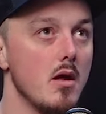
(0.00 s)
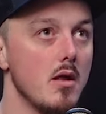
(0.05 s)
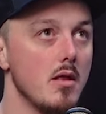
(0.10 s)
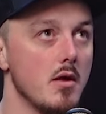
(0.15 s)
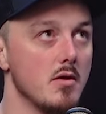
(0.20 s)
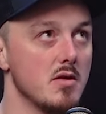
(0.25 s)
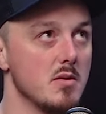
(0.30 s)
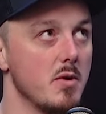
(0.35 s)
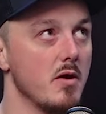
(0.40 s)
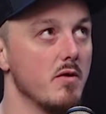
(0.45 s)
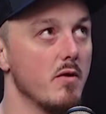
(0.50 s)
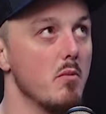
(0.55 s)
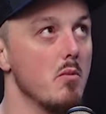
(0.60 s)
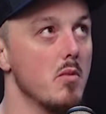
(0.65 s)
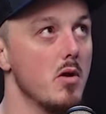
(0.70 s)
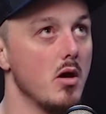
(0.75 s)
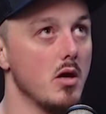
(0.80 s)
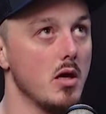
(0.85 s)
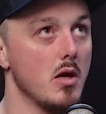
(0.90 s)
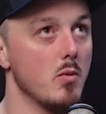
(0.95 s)
there was a bit of a
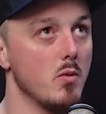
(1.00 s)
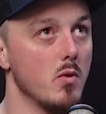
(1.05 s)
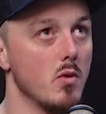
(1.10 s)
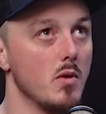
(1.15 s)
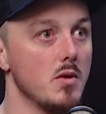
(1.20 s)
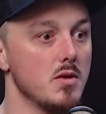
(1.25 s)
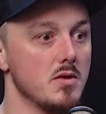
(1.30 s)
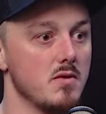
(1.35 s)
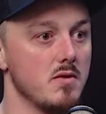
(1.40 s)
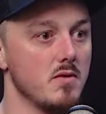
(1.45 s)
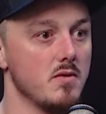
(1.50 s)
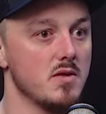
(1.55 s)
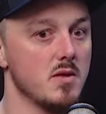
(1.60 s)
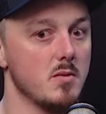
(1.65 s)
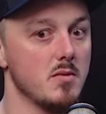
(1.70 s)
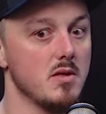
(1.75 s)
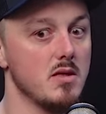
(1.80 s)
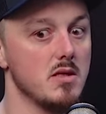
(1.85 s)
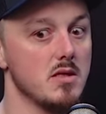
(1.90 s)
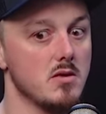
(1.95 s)
murky waters of some
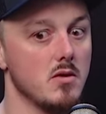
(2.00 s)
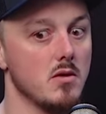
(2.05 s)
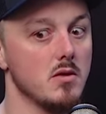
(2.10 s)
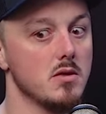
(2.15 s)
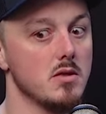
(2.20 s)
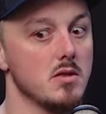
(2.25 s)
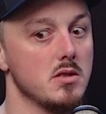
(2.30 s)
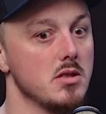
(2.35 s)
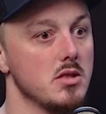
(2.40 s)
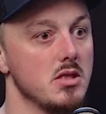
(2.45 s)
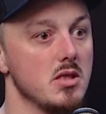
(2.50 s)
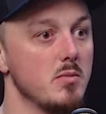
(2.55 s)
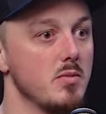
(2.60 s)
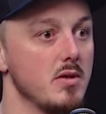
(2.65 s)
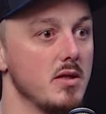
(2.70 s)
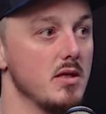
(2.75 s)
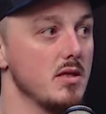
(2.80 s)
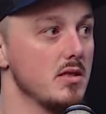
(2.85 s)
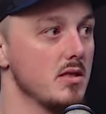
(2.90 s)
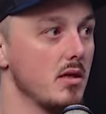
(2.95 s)
of these doctors and
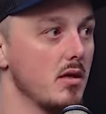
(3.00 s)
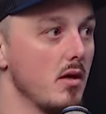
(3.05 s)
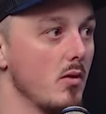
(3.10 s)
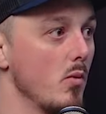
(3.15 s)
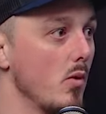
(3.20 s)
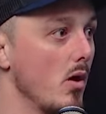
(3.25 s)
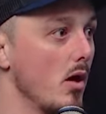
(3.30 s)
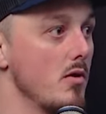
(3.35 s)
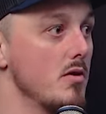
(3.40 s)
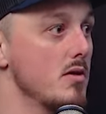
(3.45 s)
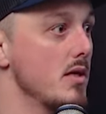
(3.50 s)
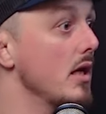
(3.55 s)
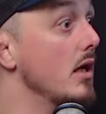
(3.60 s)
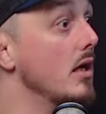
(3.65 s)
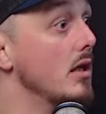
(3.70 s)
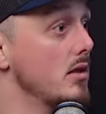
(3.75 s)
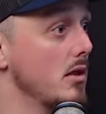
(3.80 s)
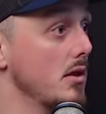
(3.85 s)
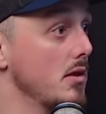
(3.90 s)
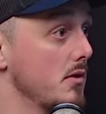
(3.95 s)
GPs saying like, why are you
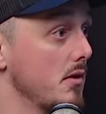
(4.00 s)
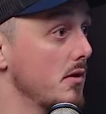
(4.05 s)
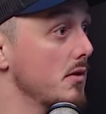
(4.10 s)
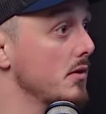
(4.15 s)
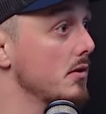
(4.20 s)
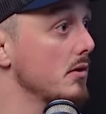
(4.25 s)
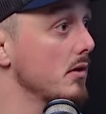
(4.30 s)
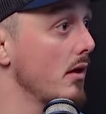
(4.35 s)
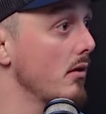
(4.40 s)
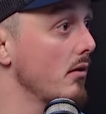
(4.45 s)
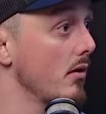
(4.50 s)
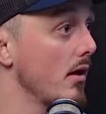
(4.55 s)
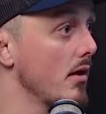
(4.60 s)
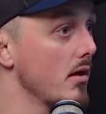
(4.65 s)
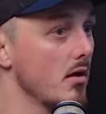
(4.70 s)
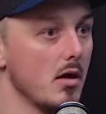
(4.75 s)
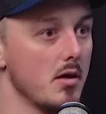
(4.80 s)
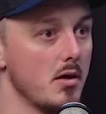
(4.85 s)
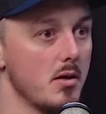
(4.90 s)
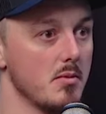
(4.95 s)
taking testosterone? Like,
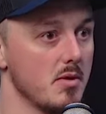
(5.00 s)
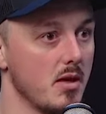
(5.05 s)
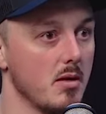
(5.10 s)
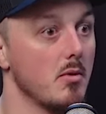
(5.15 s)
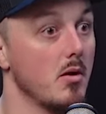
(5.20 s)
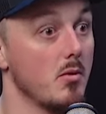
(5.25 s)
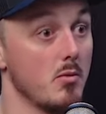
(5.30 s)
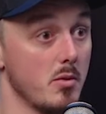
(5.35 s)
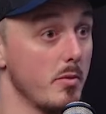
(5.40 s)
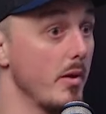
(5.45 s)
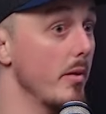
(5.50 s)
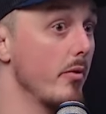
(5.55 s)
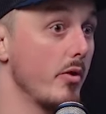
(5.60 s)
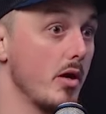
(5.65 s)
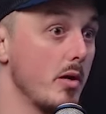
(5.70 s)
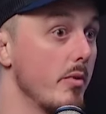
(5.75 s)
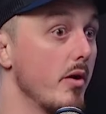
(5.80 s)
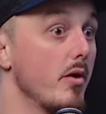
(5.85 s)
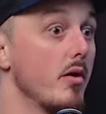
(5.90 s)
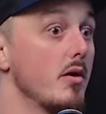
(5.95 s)
and I'm like, I want to be a
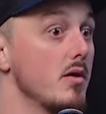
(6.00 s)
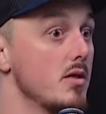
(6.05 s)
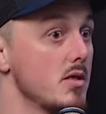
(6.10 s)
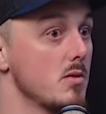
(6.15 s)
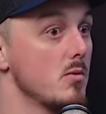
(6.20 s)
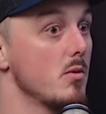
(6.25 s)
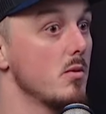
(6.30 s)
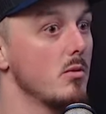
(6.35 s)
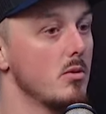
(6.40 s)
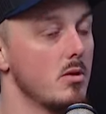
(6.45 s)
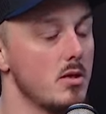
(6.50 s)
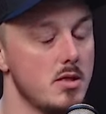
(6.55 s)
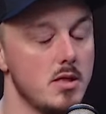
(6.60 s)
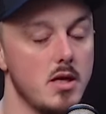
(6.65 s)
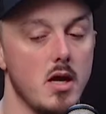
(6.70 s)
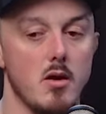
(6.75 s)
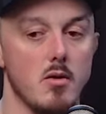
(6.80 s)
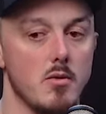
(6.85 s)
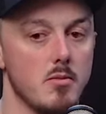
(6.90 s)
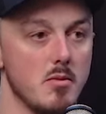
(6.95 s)
bodybuilder. This is what I want to
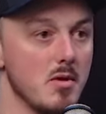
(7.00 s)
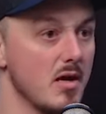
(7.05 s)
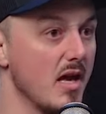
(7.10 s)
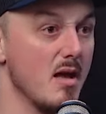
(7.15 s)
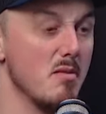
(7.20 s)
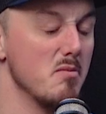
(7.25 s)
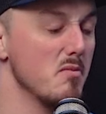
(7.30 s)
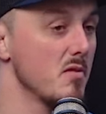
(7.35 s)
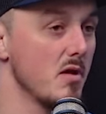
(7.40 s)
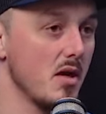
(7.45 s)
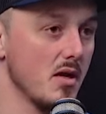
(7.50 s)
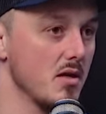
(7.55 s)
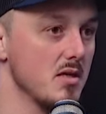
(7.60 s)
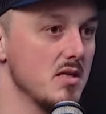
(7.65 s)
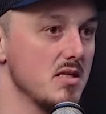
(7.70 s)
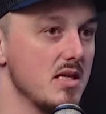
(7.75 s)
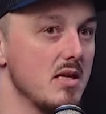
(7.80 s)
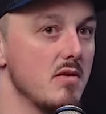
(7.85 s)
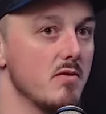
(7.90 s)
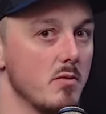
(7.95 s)
do. And again, I could
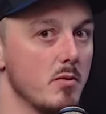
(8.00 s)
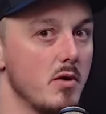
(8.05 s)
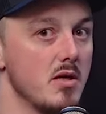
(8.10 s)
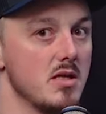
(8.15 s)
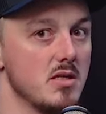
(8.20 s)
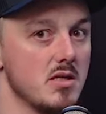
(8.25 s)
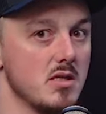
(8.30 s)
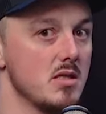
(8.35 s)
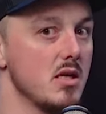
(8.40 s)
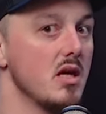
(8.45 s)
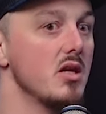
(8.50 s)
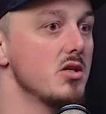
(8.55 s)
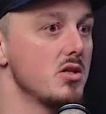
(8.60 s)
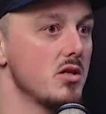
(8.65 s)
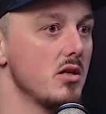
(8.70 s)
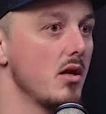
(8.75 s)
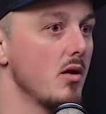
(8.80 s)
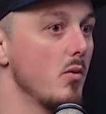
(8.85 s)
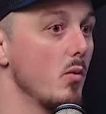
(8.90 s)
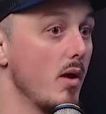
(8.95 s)
see from my
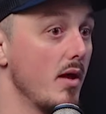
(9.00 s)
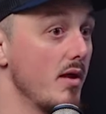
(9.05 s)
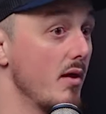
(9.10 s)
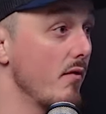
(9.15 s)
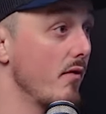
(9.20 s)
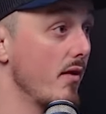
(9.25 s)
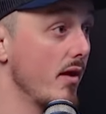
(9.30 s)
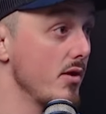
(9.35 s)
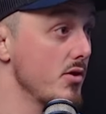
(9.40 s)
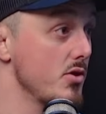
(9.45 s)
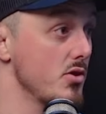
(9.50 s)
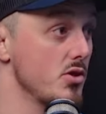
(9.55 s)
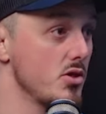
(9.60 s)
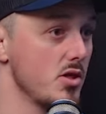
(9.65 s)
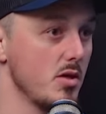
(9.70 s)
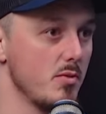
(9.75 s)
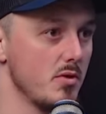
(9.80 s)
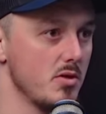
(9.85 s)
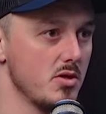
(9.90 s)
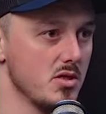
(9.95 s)
dissertation like where that
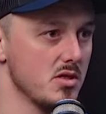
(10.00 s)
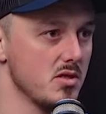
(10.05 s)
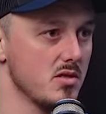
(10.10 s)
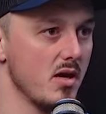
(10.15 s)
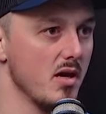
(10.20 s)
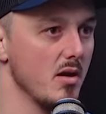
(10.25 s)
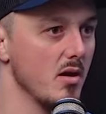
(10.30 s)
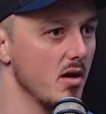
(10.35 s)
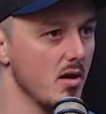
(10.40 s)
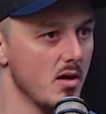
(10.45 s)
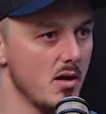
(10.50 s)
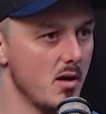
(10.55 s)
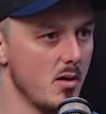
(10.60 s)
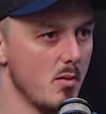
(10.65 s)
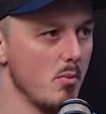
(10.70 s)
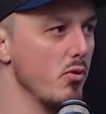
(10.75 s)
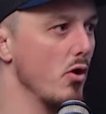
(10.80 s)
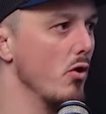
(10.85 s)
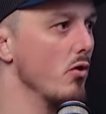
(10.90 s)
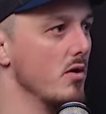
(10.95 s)
relationship had just like
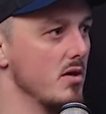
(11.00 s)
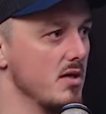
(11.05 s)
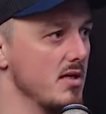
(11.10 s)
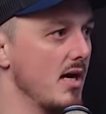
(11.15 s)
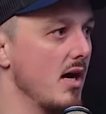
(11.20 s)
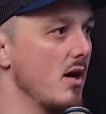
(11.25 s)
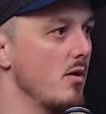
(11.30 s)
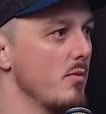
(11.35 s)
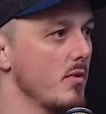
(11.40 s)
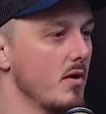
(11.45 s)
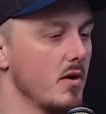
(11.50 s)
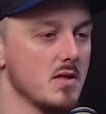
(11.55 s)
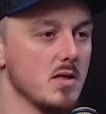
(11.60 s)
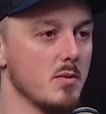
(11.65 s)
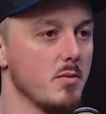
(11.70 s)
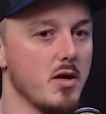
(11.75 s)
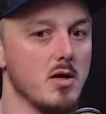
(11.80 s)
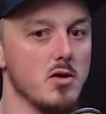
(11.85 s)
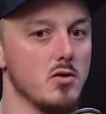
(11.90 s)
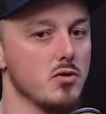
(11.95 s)
broken down, because
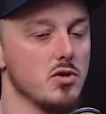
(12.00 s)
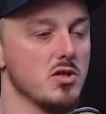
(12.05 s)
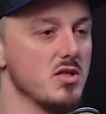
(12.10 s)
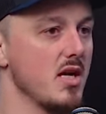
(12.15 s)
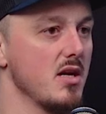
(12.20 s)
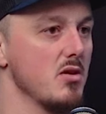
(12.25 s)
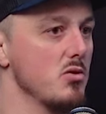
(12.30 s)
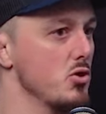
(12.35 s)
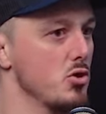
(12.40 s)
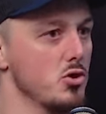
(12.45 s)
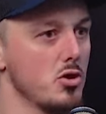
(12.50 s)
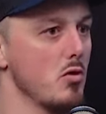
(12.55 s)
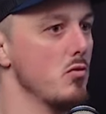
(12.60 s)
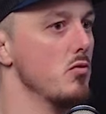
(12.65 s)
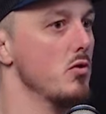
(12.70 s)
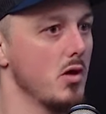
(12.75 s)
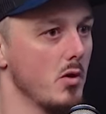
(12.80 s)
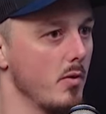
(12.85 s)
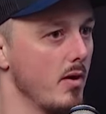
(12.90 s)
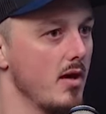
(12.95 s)
I'm like, you're just saying just don't
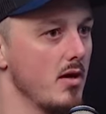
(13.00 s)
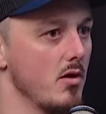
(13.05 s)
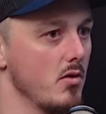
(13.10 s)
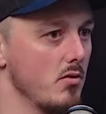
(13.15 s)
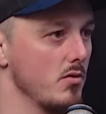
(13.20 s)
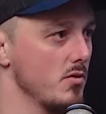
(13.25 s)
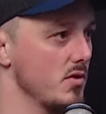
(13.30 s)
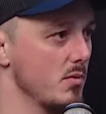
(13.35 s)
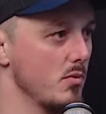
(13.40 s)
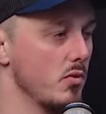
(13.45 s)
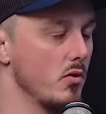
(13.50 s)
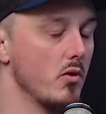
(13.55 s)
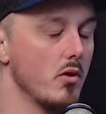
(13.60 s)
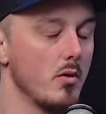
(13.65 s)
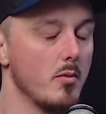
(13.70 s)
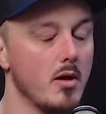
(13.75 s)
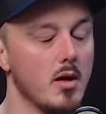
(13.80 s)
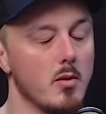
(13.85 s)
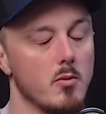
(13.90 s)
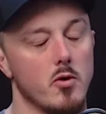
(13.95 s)
do it, you're not
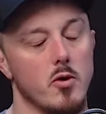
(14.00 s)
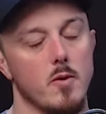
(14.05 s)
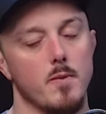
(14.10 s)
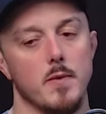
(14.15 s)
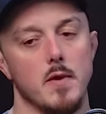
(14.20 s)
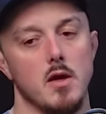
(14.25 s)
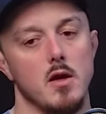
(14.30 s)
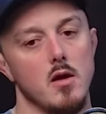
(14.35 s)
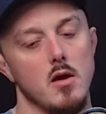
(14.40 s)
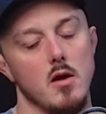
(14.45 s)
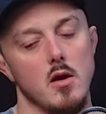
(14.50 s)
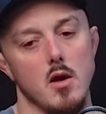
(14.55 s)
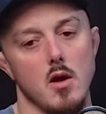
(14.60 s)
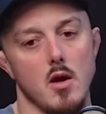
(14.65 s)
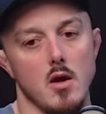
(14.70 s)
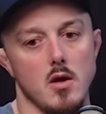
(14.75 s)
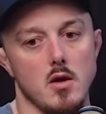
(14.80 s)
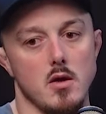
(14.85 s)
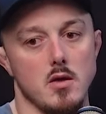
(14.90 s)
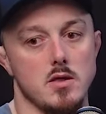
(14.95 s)
supporting it anymore.
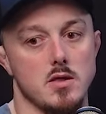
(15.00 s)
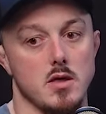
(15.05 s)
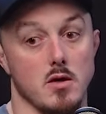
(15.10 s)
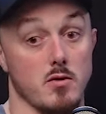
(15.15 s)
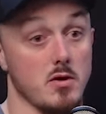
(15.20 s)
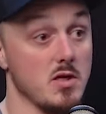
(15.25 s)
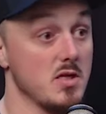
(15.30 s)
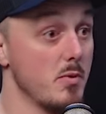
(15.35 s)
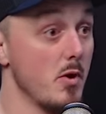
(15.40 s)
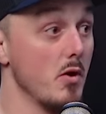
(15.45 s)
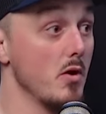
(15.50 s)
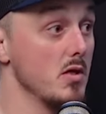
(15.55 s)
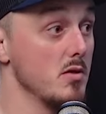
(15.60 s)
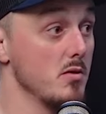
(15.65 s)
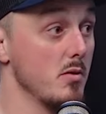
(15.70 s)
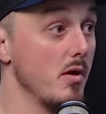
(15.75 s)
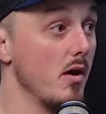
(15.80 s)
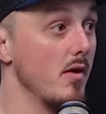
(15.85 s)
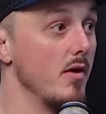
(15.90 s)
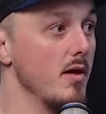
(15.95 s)
So I've already spoken to
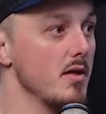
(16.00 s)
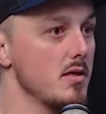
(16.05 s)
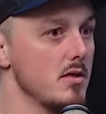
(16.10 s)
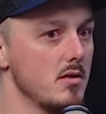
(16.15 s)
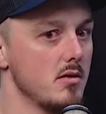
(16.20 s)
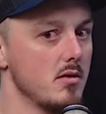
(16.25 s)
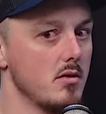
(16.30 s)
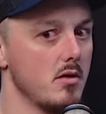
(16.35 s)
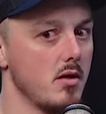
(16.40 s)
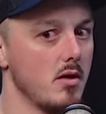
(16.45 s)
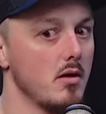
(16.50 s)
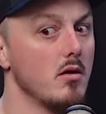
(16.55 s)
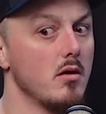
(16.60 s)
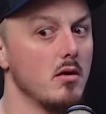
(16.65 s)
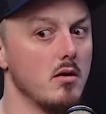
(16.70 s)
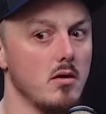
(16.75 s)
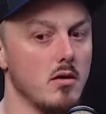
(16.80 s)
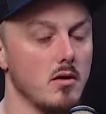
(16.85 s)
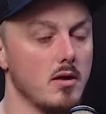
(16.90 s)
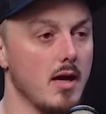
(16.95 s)
about this, and they're like,
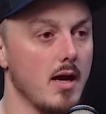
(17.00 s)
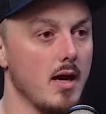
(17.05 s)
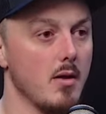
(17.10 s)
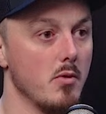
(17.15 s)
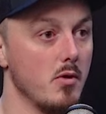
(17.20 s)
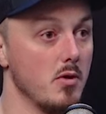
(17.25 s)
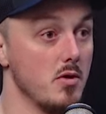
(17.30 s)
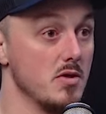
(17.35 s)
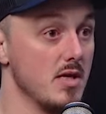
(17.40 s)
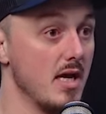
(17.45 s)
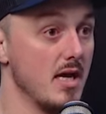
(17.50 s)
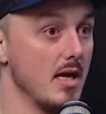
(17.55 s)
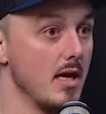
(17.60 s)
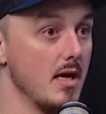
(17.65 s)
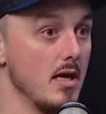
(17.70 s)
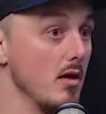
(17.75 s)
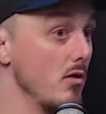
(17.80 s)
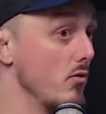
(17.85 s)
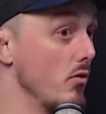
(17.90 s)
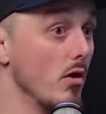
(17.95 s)
oh, okay, well, you take
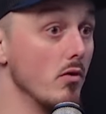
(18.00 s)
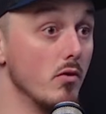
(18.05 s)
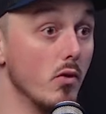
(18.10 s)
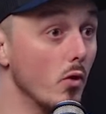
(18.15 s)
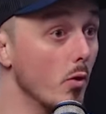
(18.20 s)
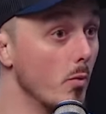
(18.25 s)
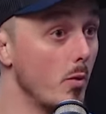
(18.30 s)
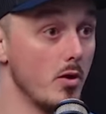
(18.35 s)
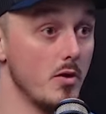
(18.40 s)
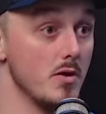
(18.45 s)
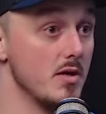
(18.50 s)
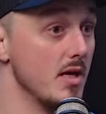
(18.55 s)
any growth hormone, you